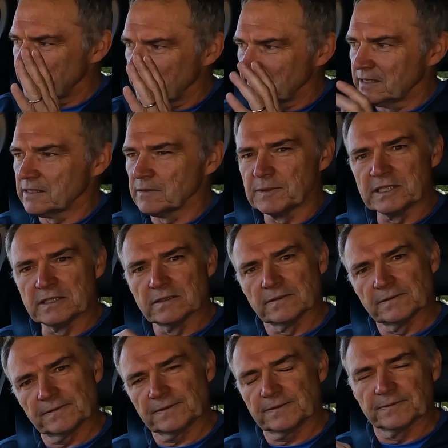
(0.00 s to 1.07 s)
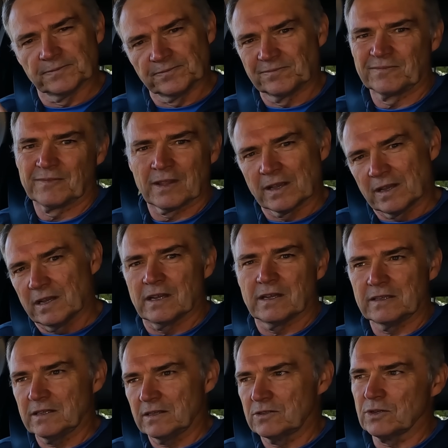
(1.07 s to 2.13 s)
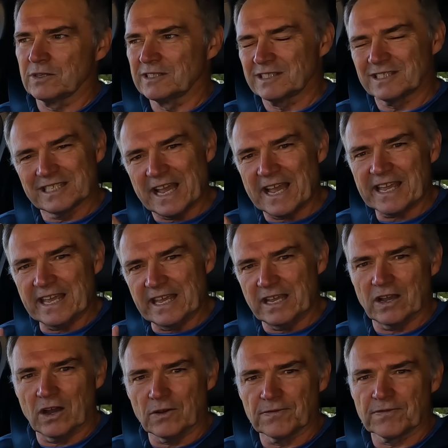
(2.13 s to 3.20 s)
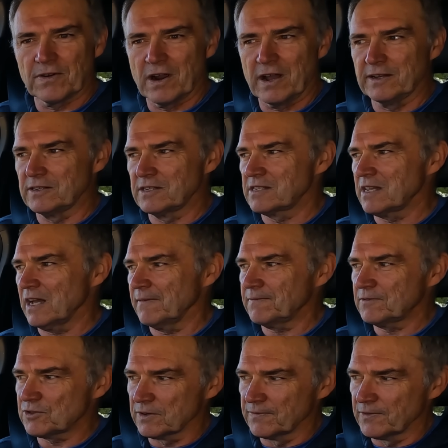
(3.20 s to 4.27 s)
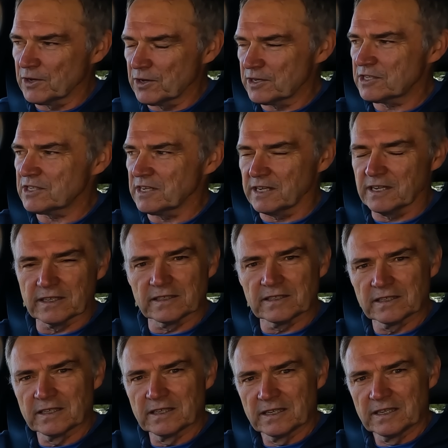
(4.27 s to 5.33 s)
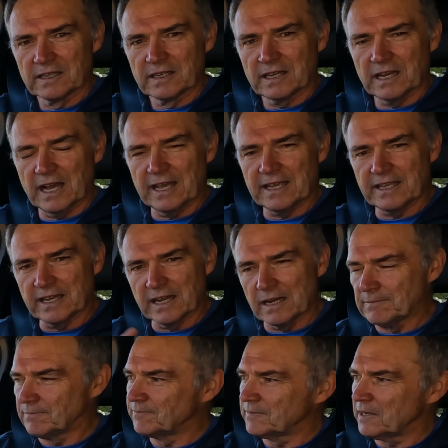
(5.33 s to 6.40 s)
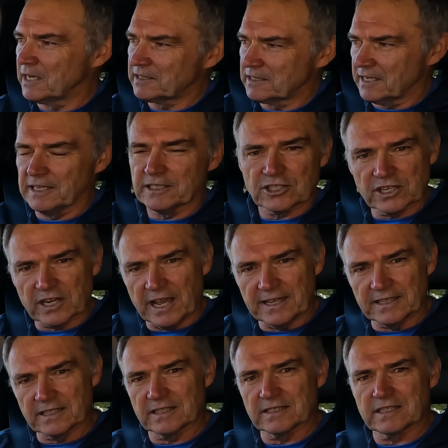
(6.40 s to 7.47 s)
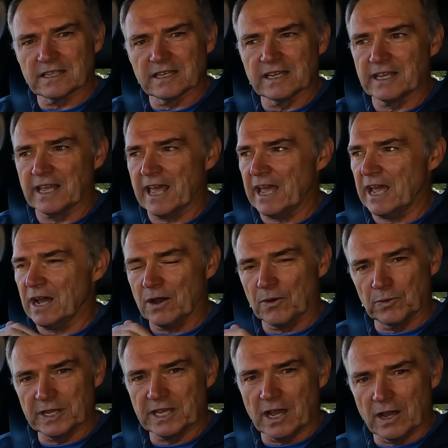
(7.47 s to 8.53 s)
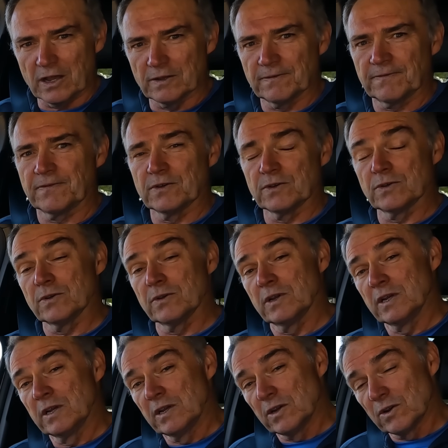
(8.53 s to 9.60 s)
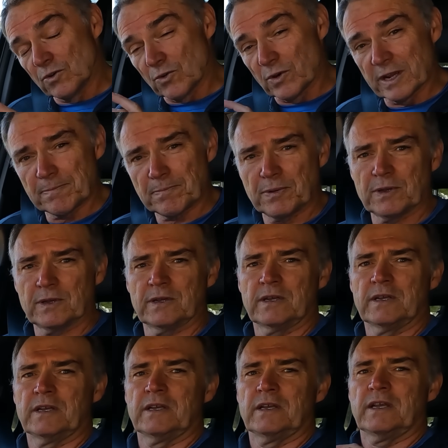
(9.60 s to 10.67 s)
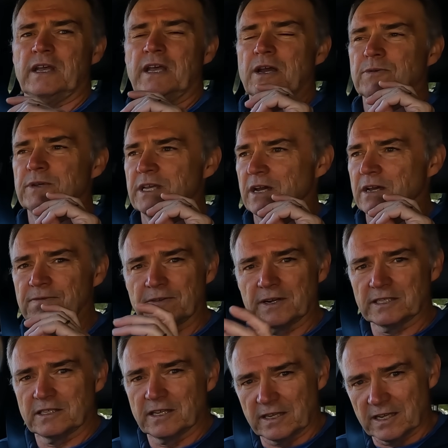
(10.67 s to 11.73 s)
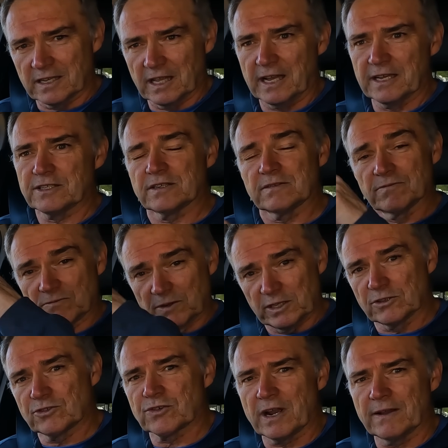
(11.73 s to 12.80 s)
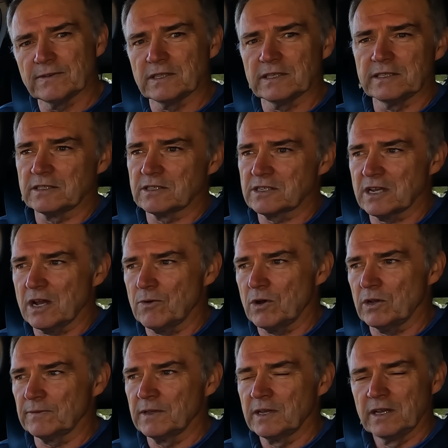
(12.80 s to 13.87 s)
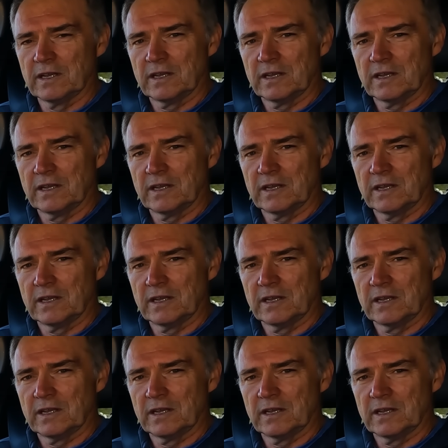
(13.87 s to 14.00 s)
a little bit of sort of techie off-road stuff, traversing a ditch and seeing how we go for grip, how we go for articulation, wheel travel, and so on.